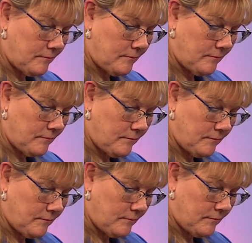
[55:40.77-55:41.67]

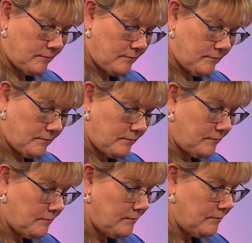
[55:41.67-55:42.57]

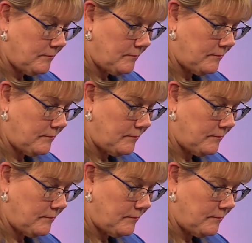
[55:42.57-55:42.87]
(silent)